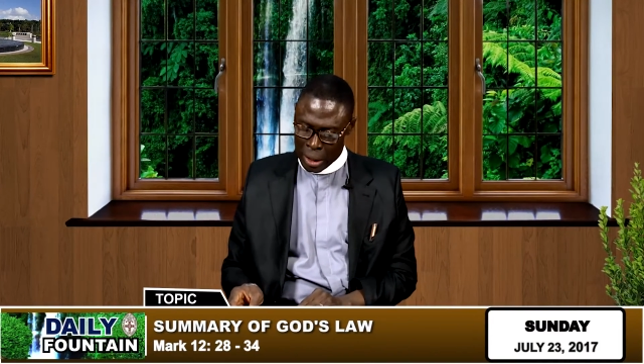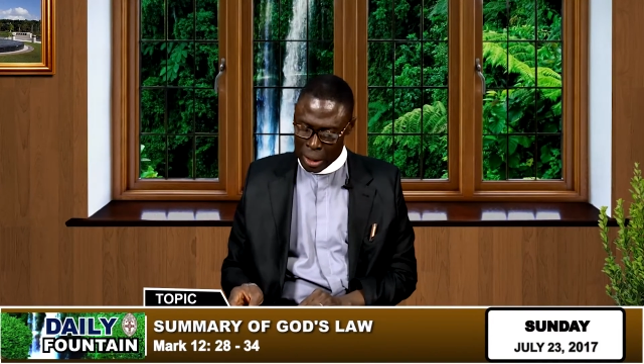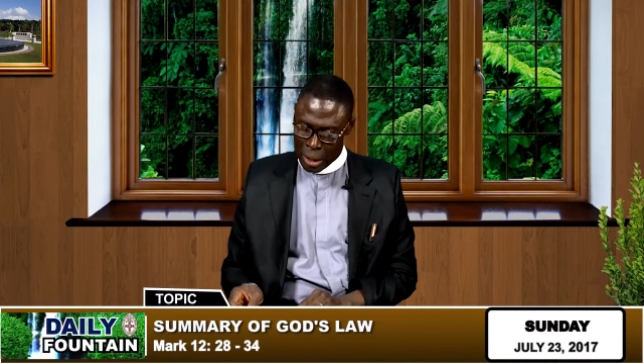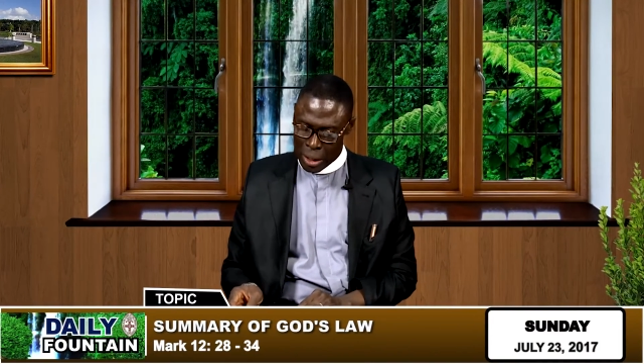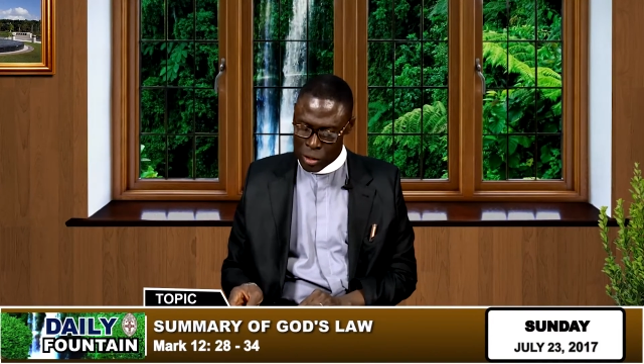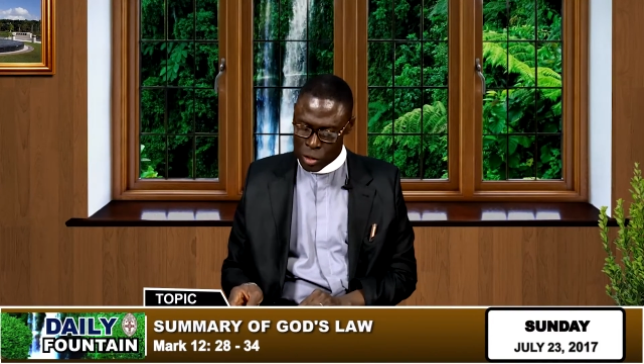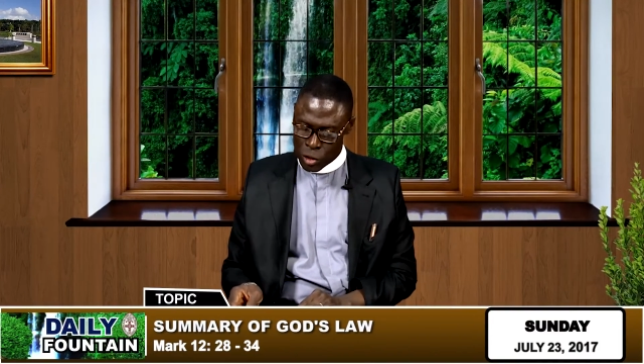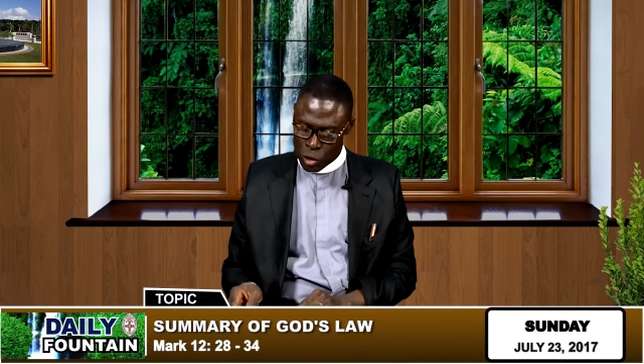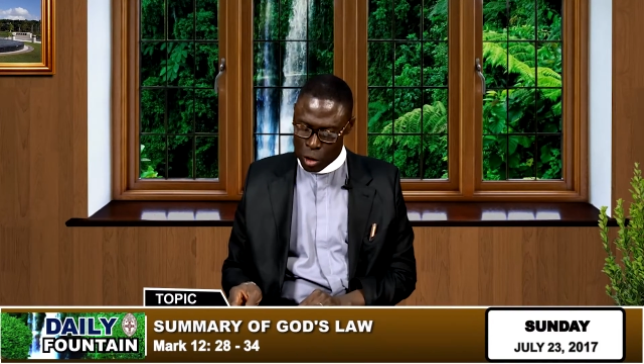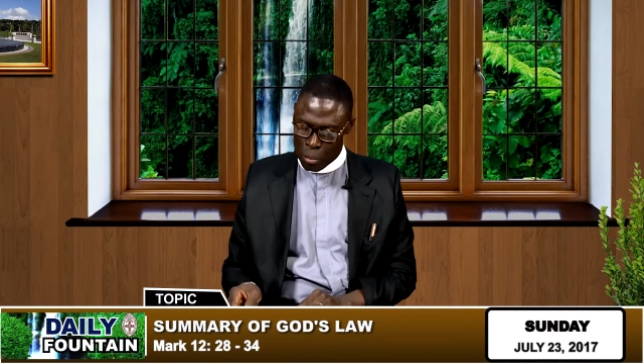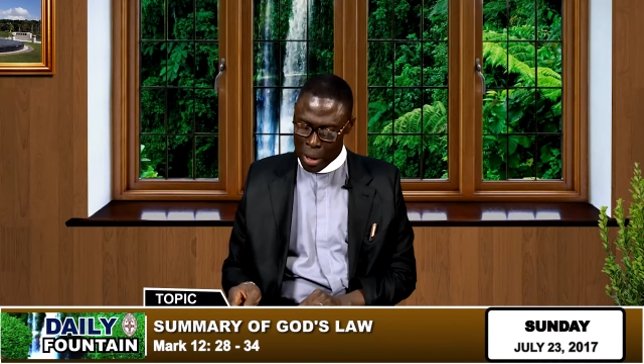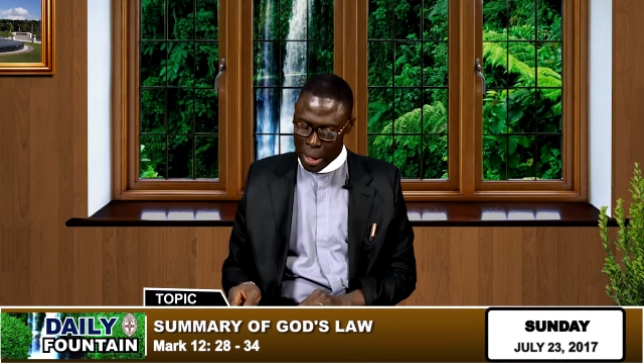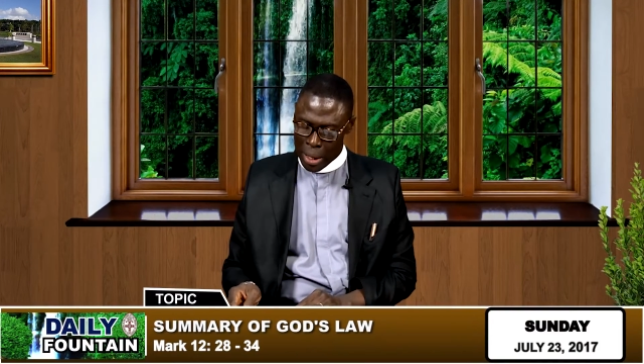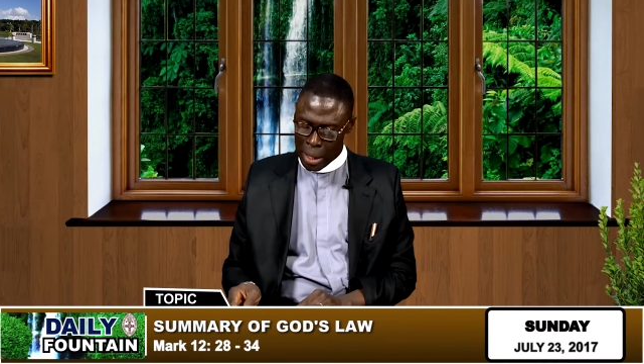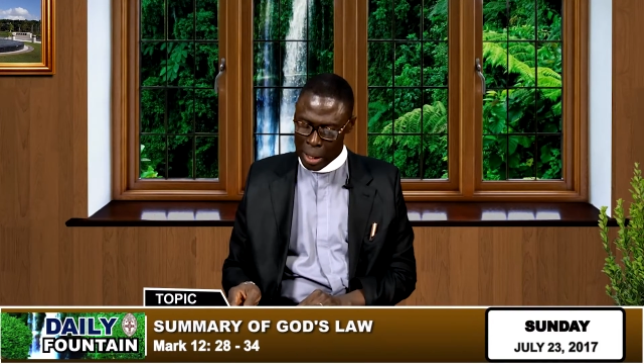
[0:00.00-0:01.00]
is
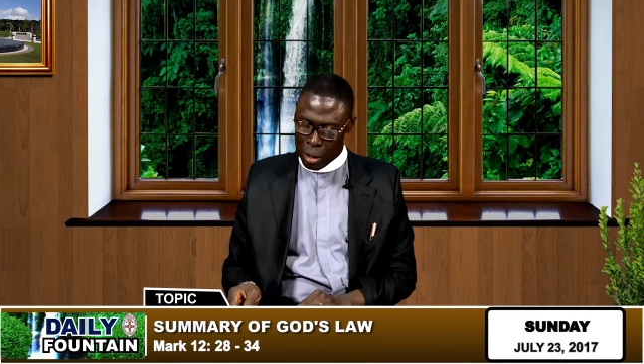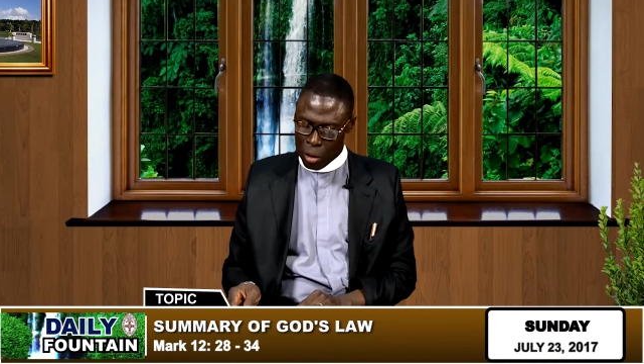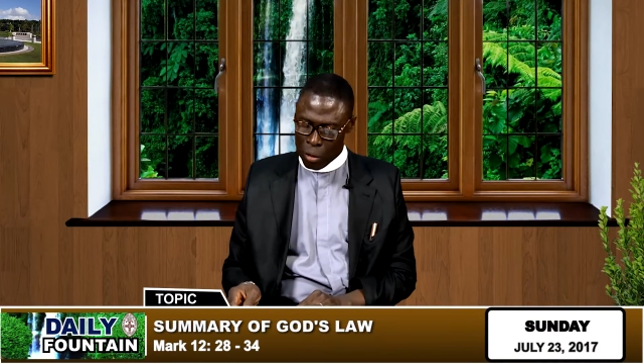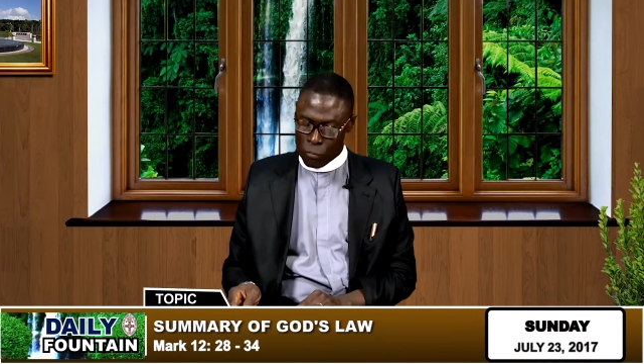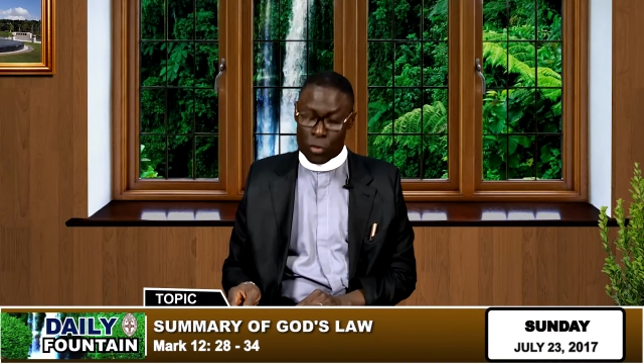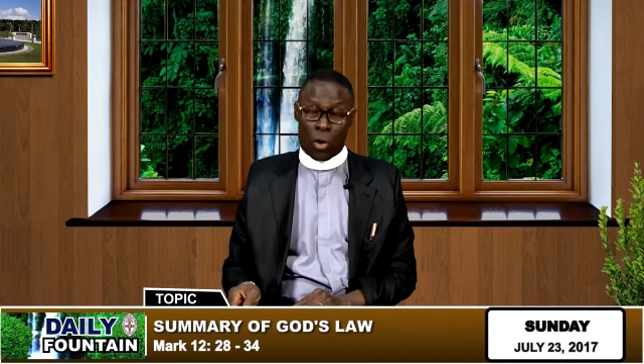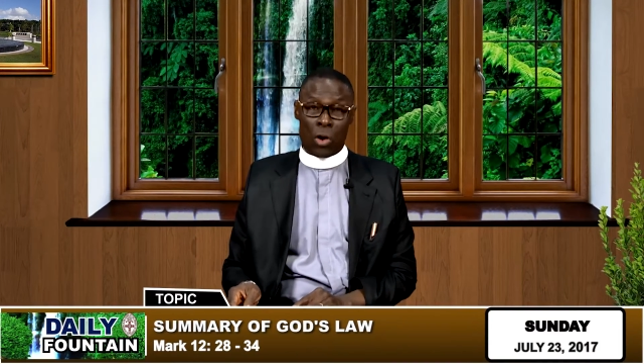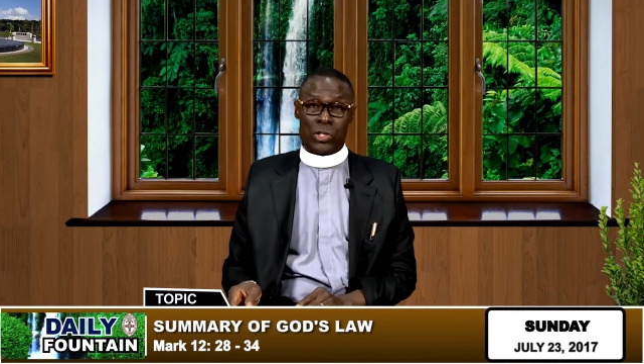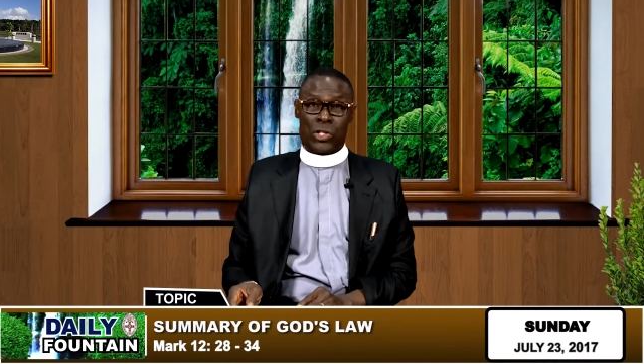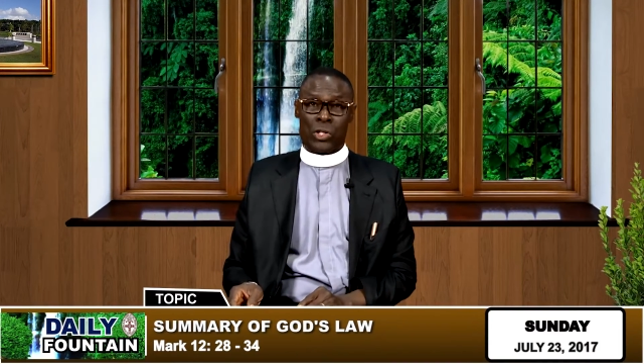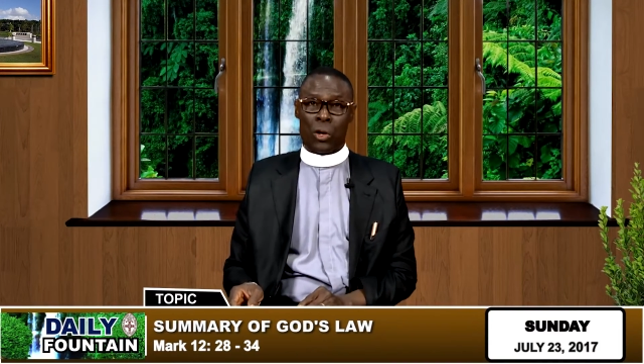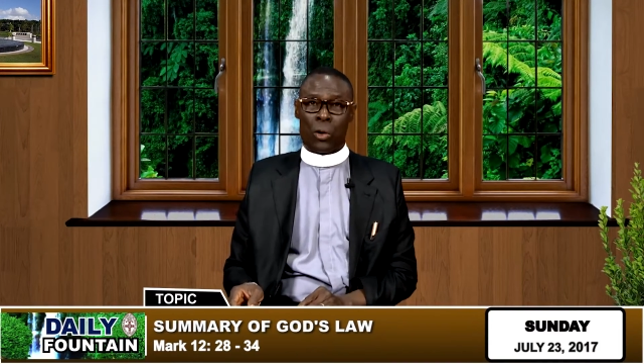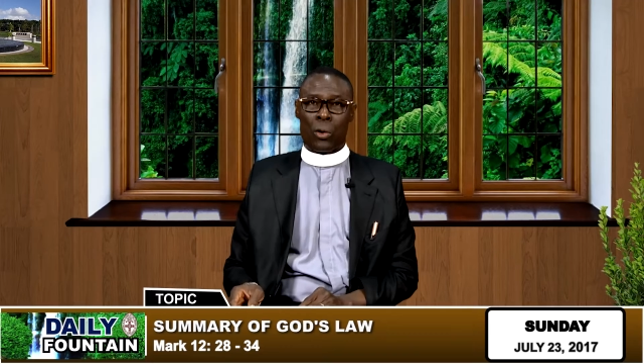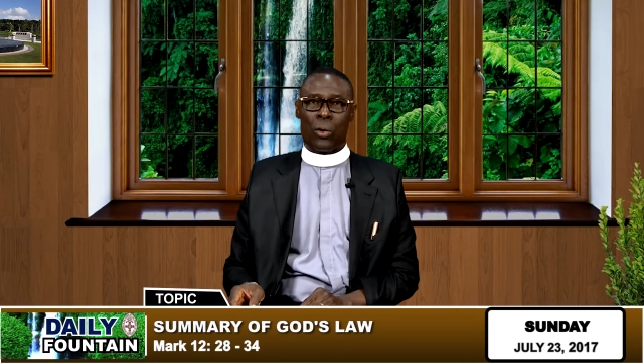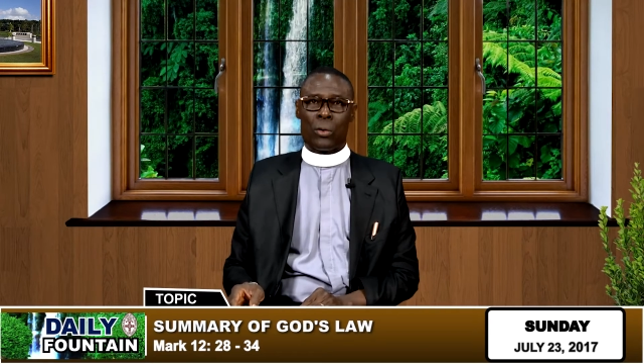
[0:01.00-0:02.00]
Summary of God's
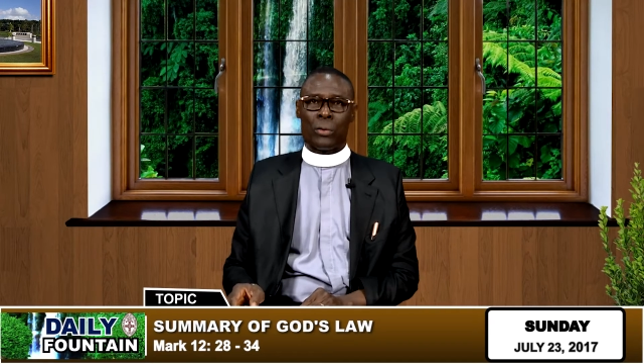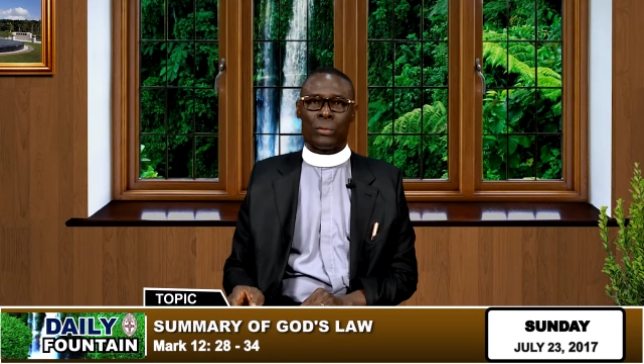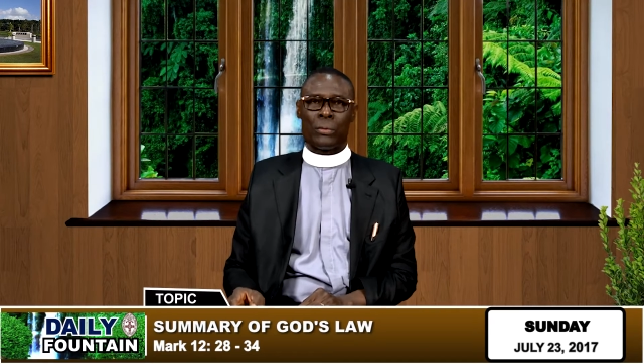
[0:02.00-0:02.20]
Law.